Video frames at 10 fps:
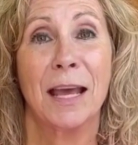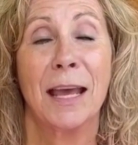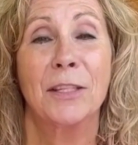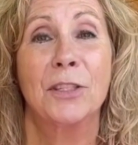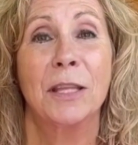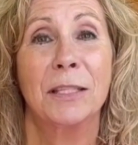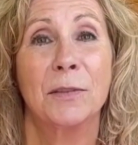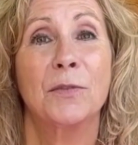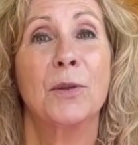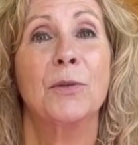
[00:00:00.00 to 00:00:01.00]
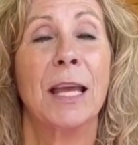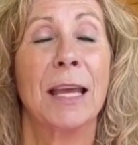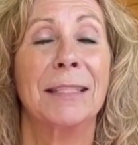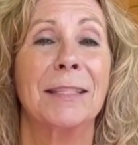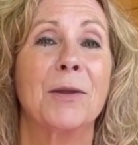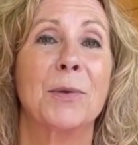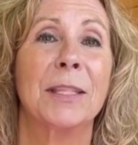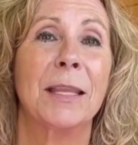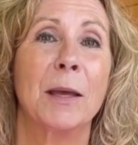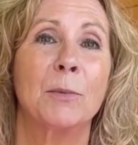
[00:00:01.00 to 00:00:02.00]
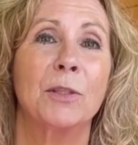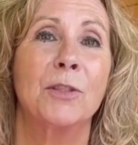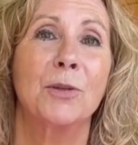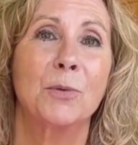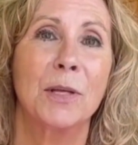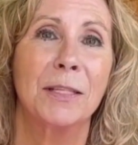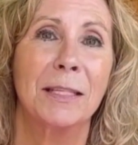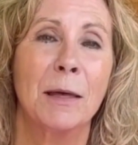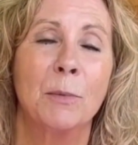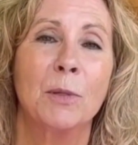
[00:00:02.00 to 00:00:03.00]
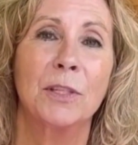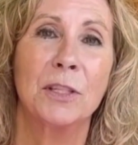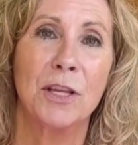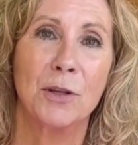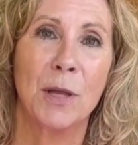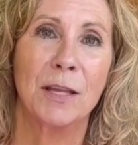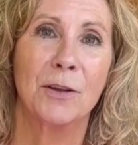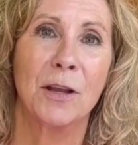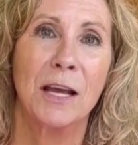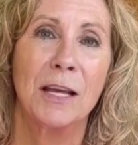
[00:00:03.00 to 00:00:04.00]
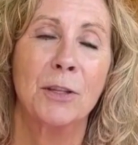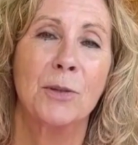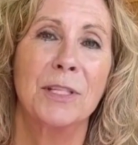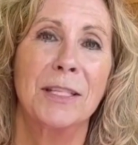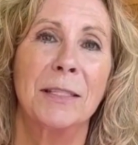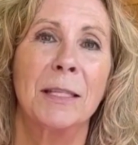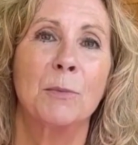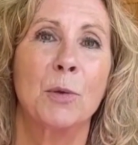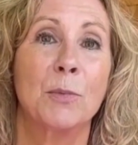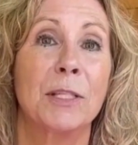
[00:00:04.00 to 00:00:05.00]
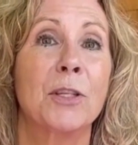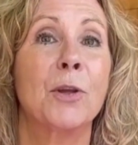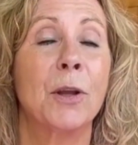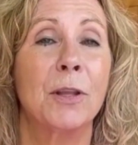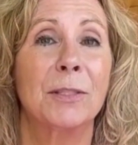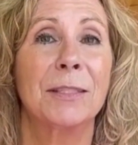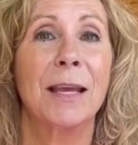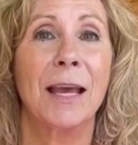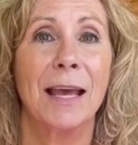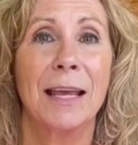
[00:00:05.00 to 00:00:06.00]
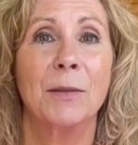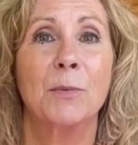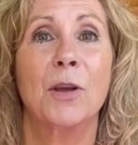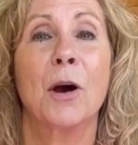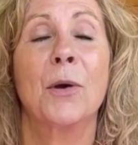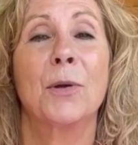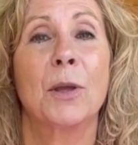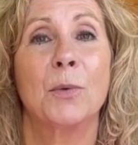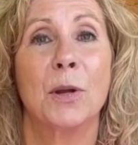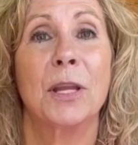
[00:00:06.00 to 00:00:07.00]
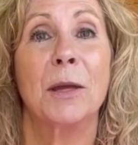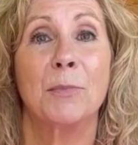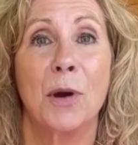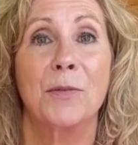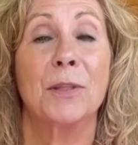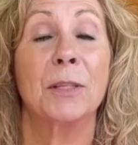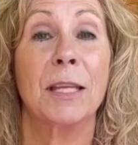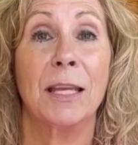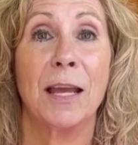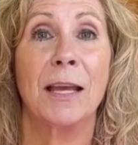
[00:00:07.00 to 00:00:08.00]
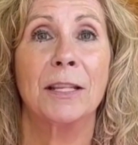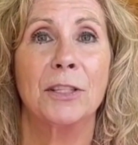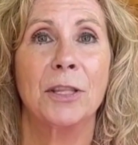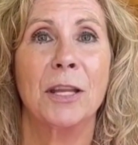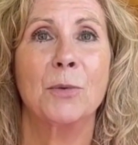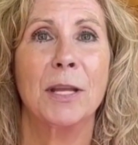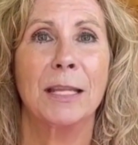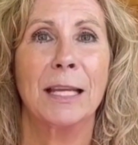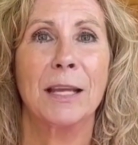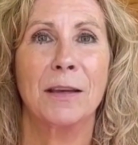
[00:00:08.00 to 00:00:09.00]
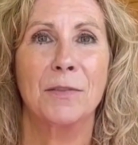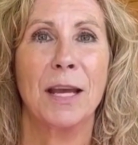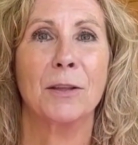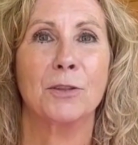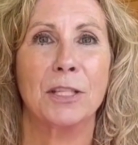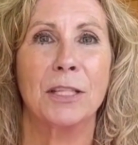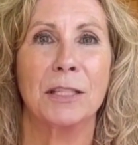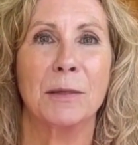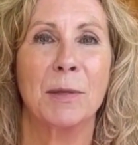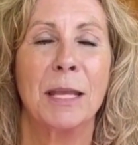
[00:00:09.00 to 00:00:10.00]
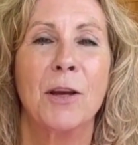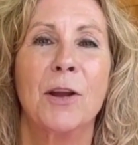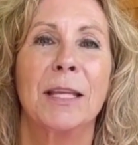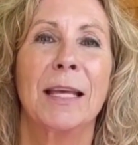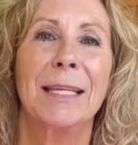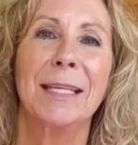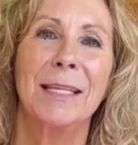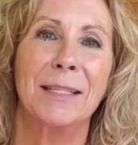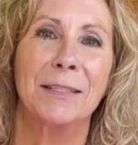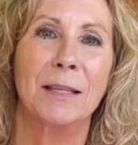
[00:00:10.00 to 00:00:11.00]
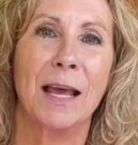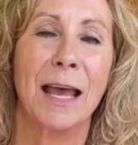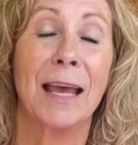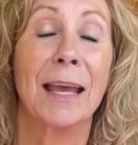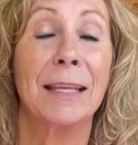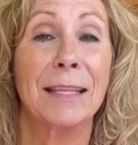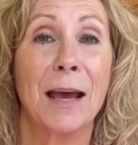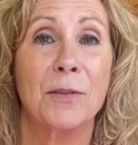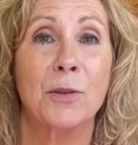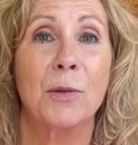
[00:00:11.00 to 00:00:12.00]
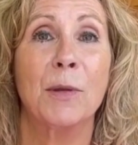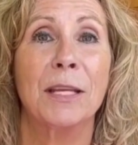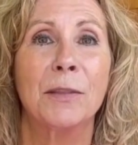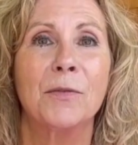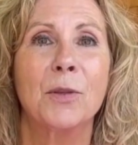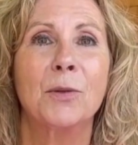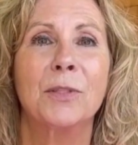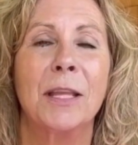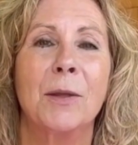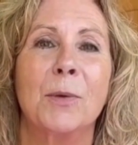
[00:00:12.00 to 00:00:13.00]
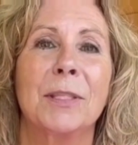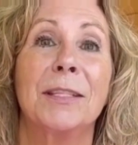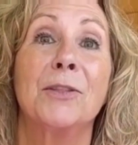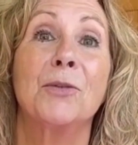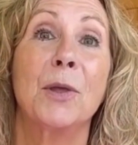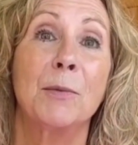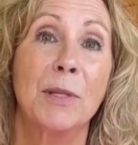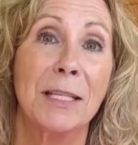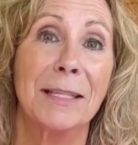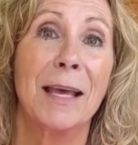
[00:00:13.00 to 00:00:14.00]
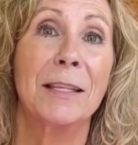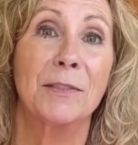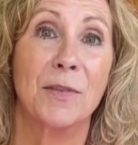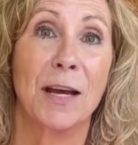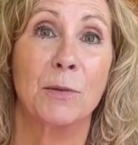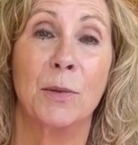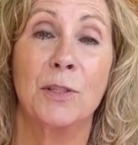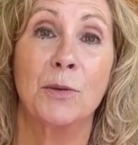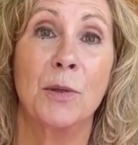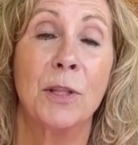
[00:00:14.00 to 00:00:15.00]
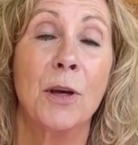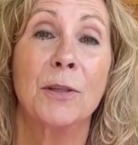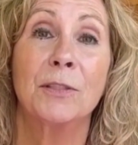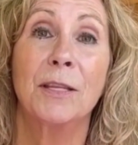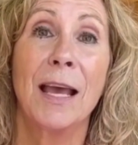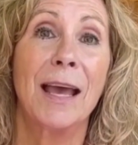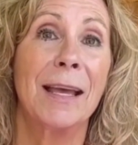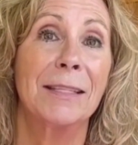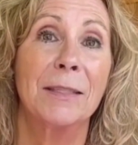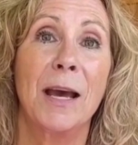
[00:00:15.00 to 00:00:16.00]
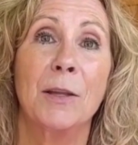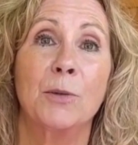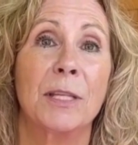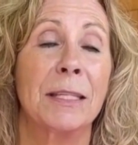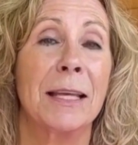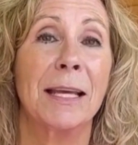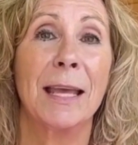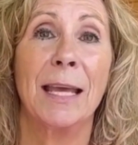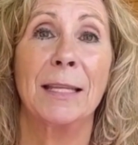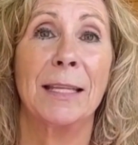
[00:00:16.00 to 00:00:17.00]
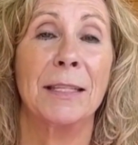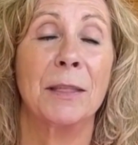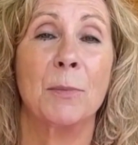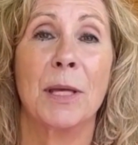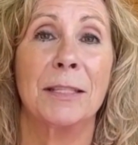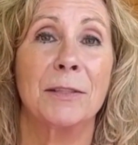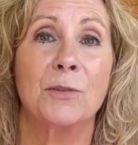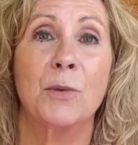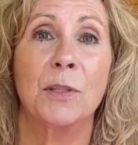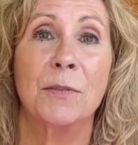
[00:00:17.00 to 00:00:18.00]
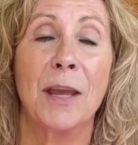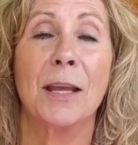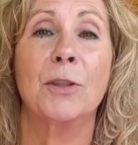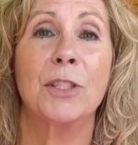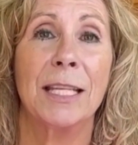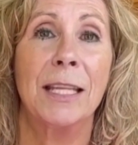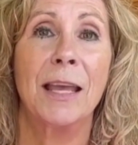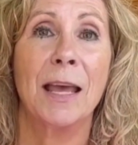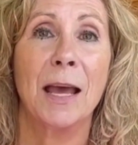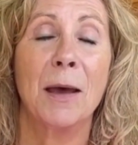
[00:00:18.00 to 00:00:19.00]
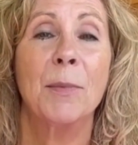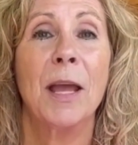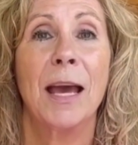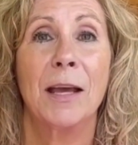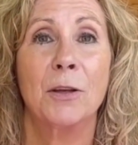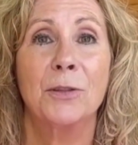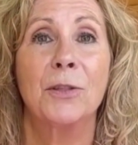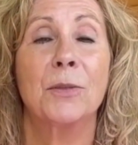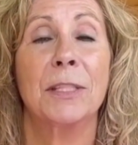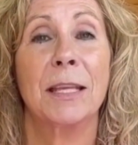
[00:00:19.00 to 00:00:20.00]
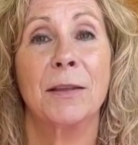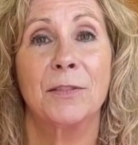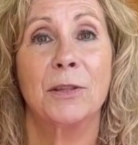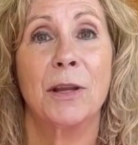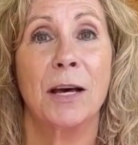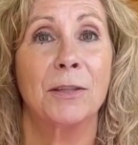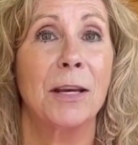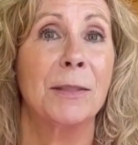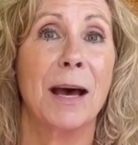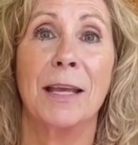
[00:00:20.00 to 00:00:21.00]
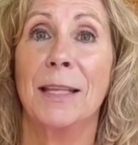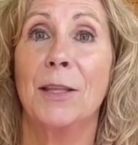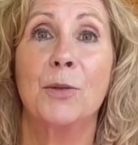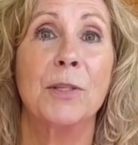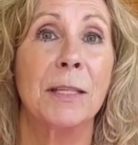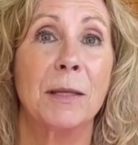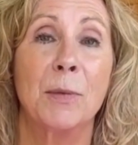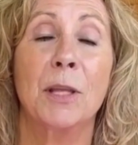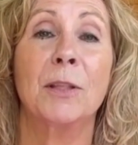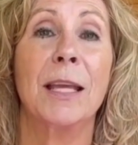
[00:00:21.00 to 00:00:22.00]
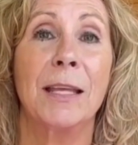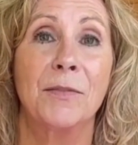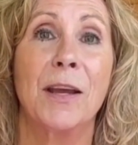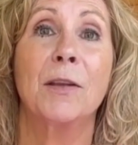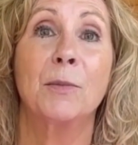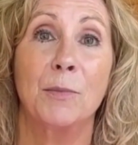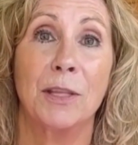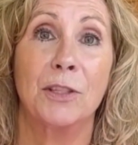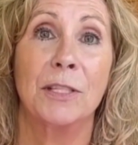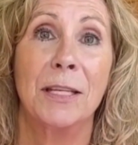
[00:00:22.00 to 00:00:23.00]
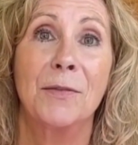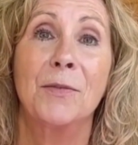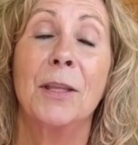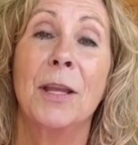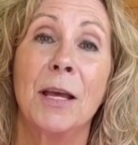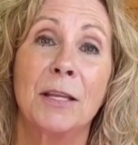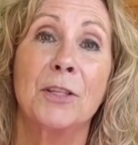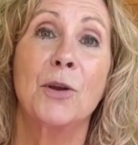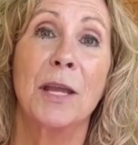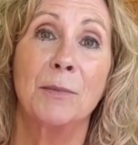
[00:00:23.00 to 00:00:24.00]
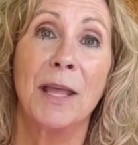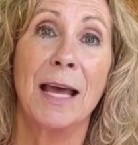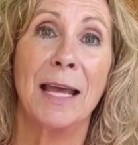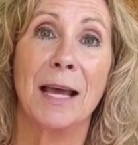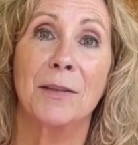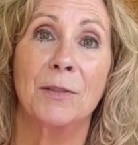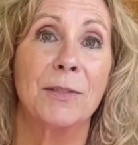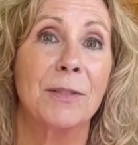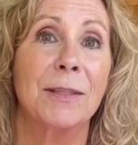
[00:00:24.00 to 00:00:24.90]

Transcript: In just a few days, I was able to assemble the generator using simple materials, and it was already working perfectly, generating enough energy to meet our daily needs. And after a month of use, I was extremely satisfied with the results, as not only did I get an independent source of energy, but I also saved a lot on my electricity bill and felt much safer during blackouts.